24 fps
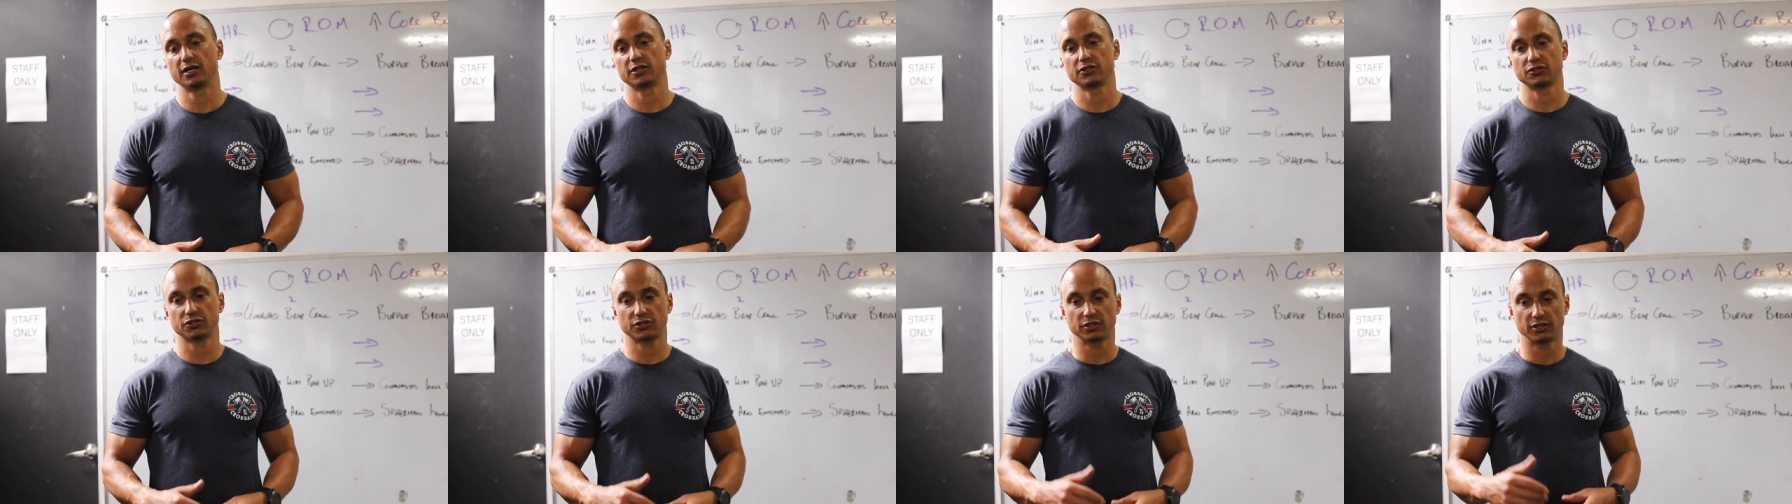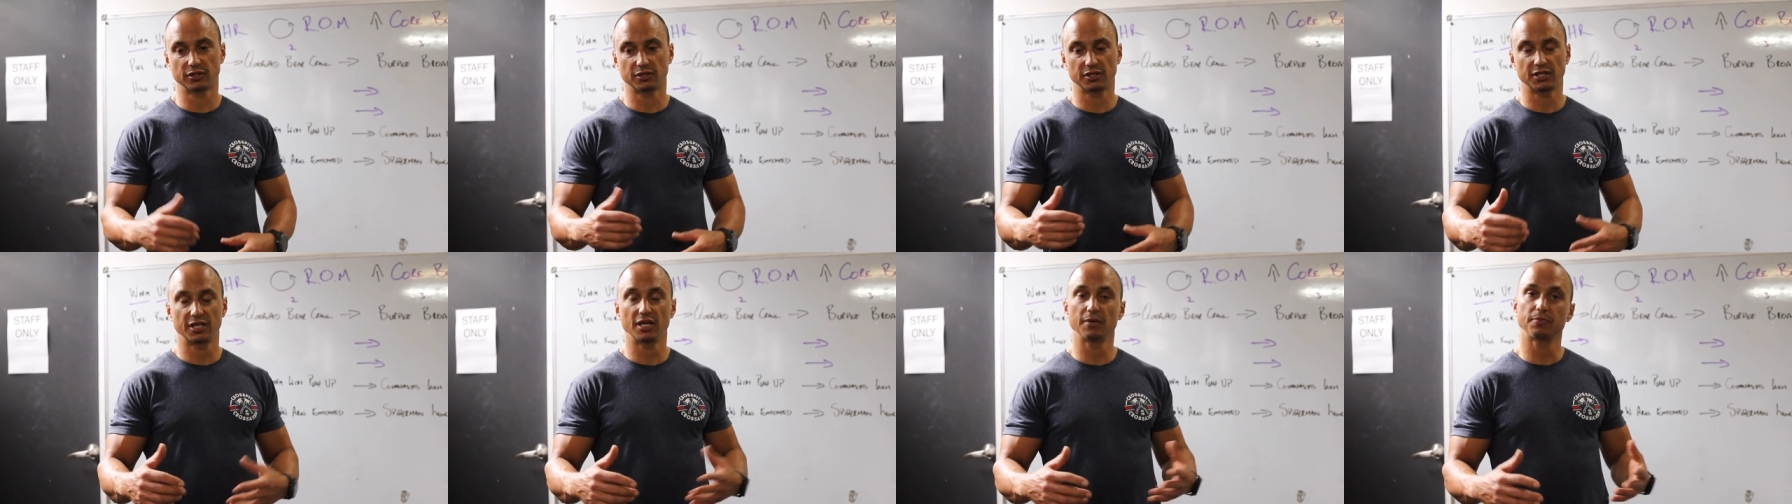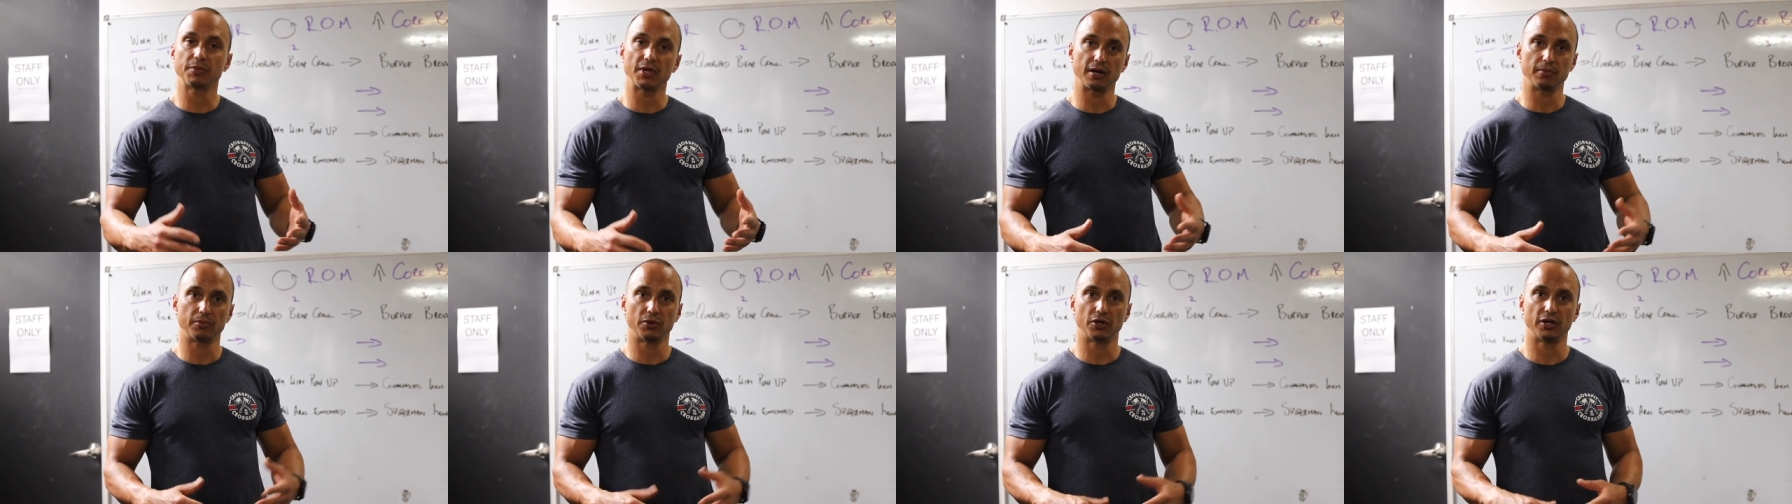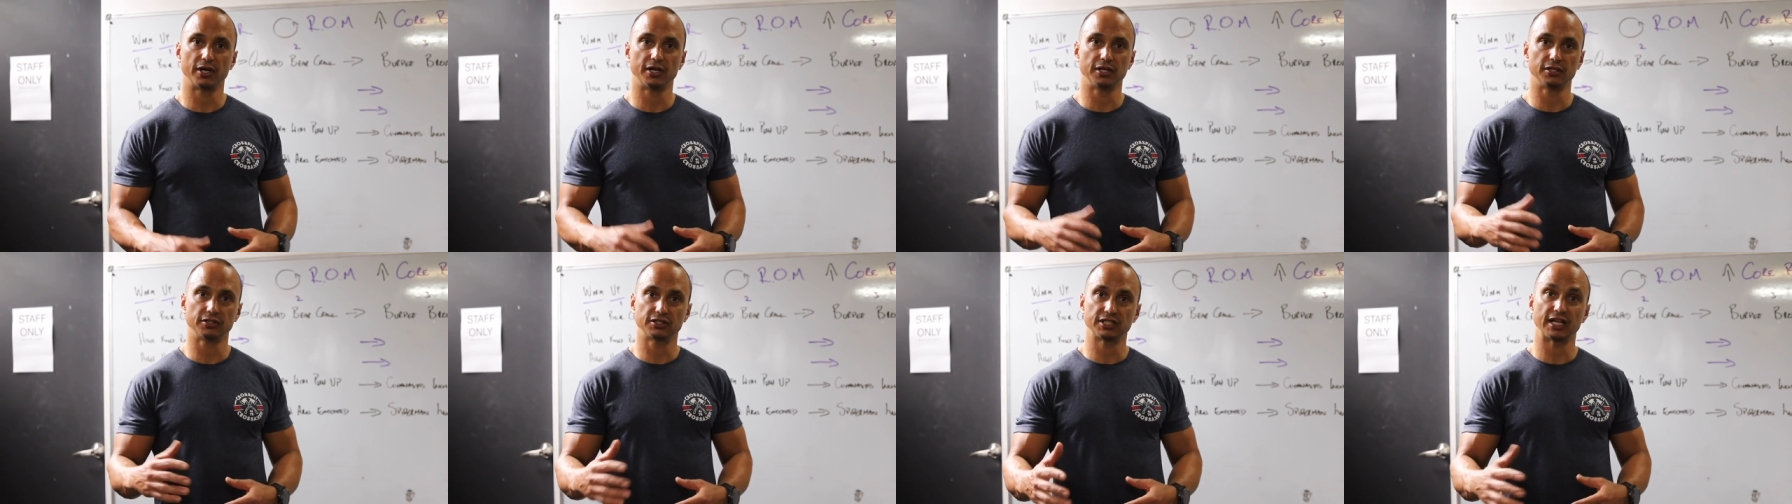So keep that in
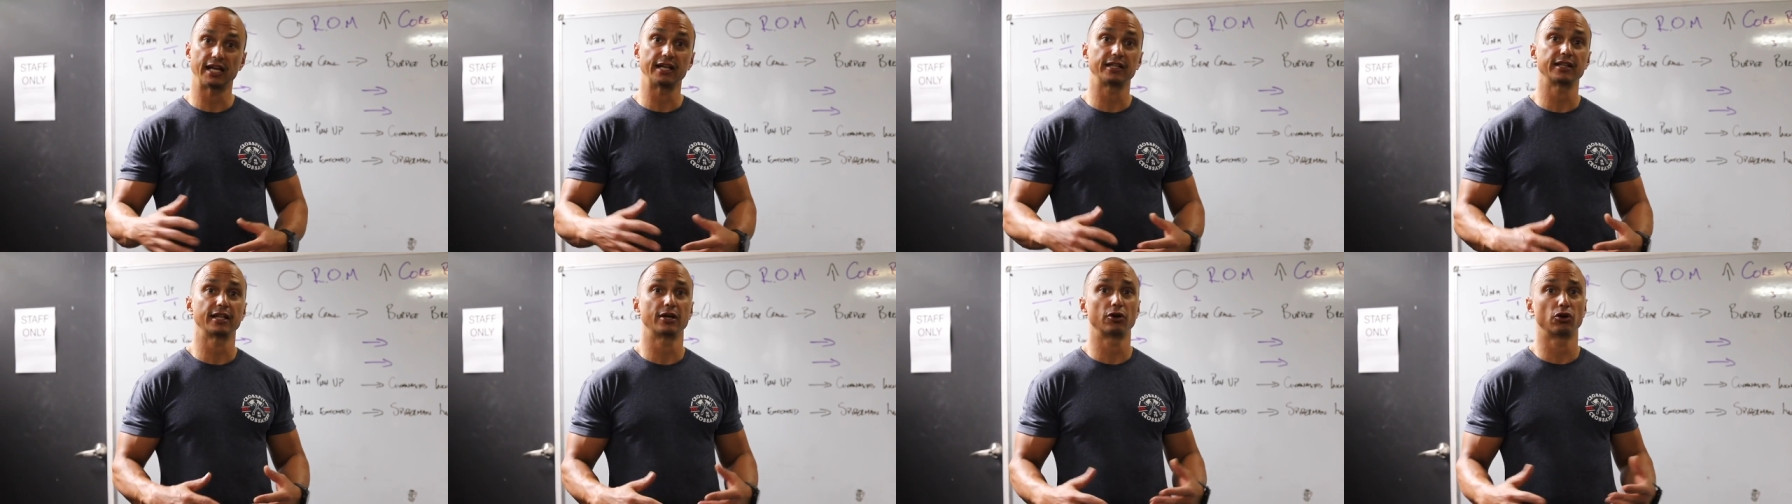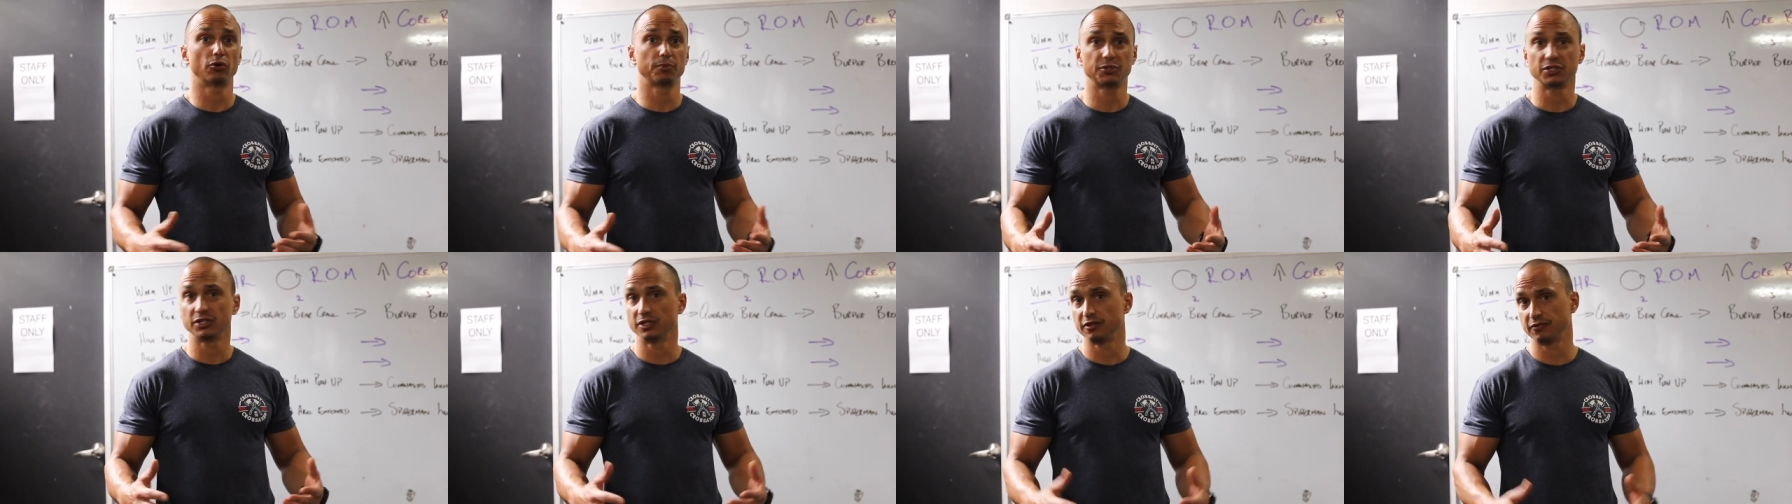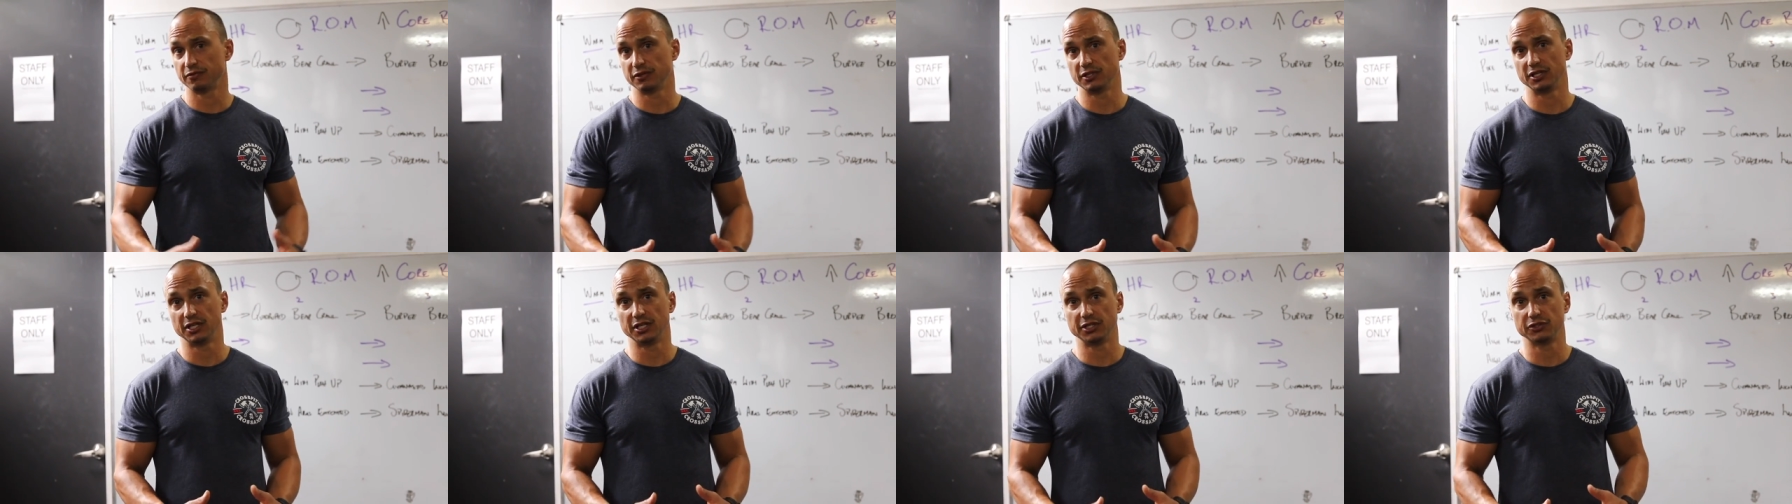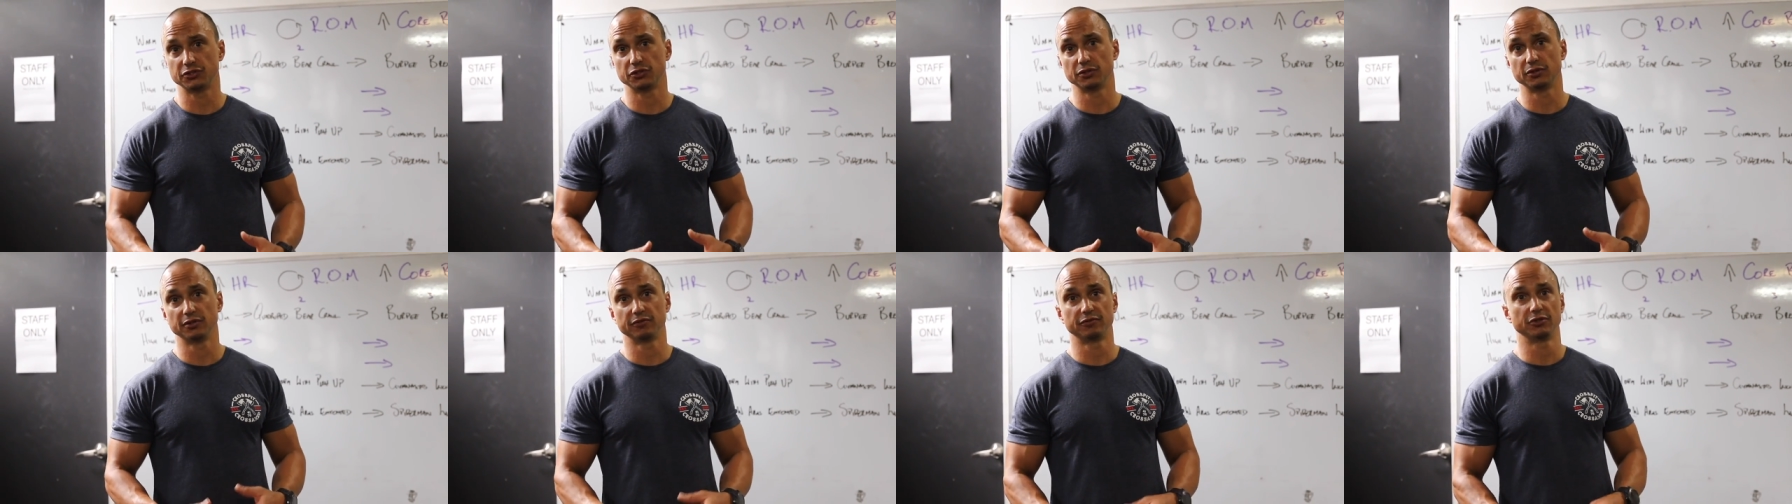mind and take that option if you need
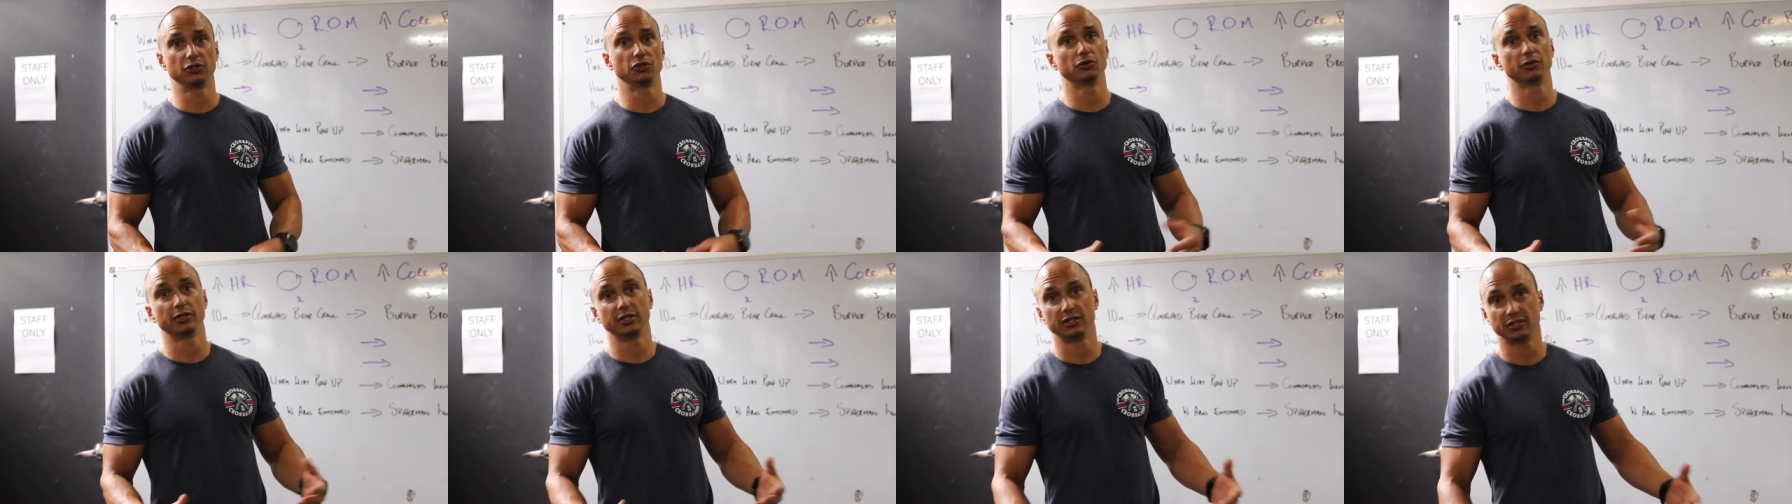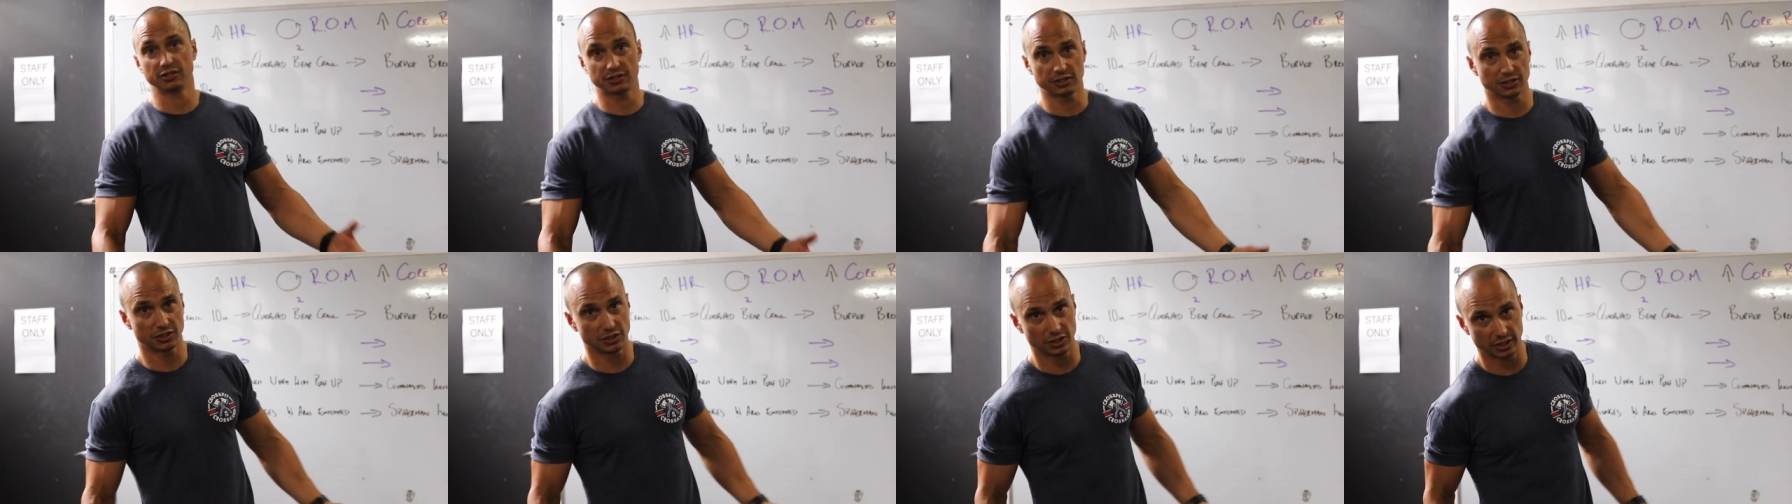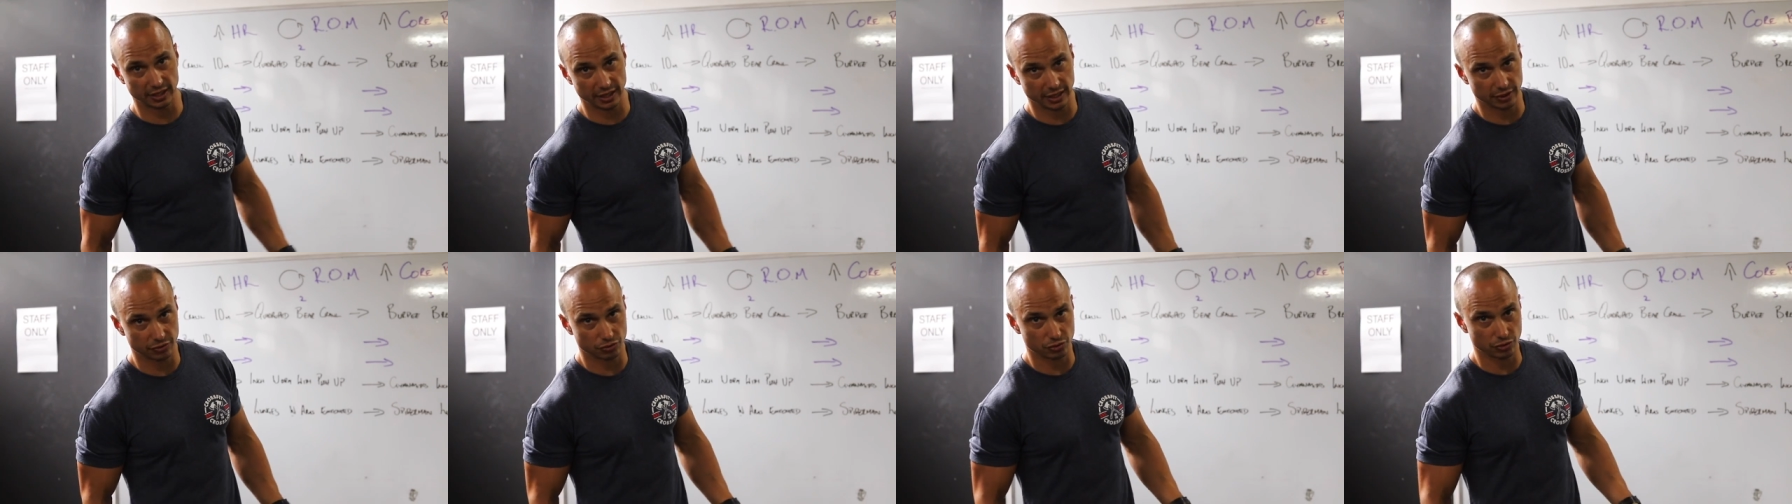to, if you're doing this in your lounge